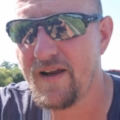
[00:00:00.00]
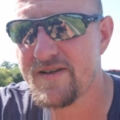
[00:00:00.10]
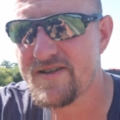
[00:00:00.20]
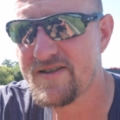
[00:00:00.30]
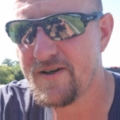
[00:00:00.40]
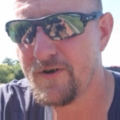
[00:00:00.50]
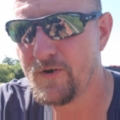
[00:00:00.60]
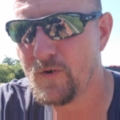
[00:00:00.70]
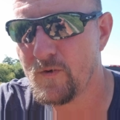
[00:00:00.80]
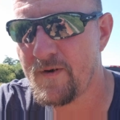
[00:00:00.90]

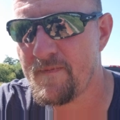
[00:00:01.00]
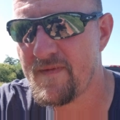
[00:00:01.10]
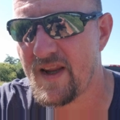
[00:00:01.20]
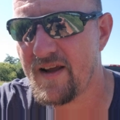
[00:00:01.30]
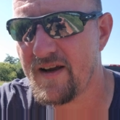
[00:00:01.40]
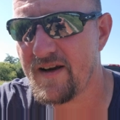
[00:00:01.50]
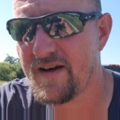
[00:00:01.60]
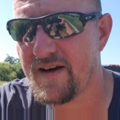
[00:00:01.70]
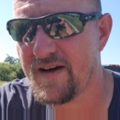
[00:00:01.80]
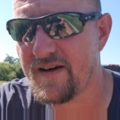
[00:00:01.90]
So
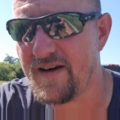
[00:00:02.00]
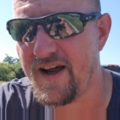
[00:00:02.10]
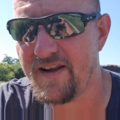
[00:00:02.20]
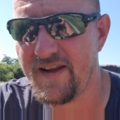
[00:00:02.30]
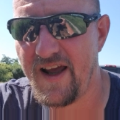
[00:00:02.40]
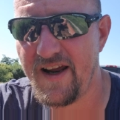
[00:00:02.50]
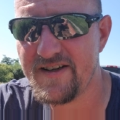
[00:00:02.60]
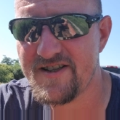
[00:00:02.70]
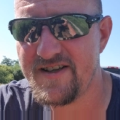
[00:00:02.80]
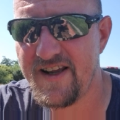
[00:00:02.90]
now the
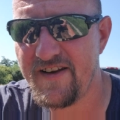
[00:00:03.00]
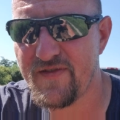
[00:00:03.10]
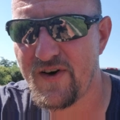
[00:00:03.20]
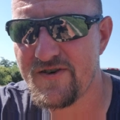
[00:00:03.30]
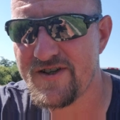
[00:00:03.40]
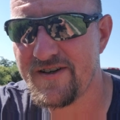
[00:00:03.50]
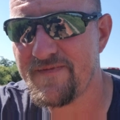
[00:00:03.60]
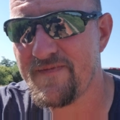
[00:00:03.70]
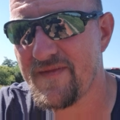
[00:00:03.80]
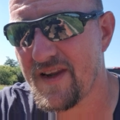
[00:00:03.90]
HD version
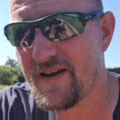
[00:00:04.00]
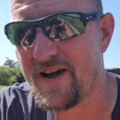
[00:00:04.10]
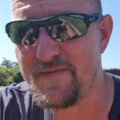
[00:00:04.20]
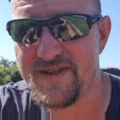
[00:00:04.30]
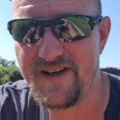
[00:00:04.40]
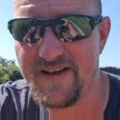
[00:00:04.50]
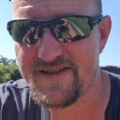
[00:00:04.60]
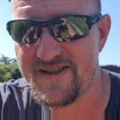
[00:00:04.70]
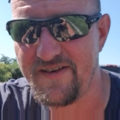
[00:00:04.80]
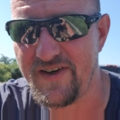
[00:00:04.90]
comes in at
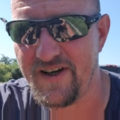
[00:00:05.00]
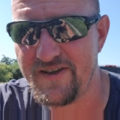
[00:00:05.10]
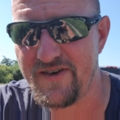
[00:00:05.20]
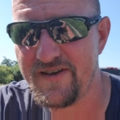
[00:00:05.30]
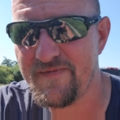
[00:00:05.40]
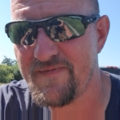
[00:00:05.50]
$700.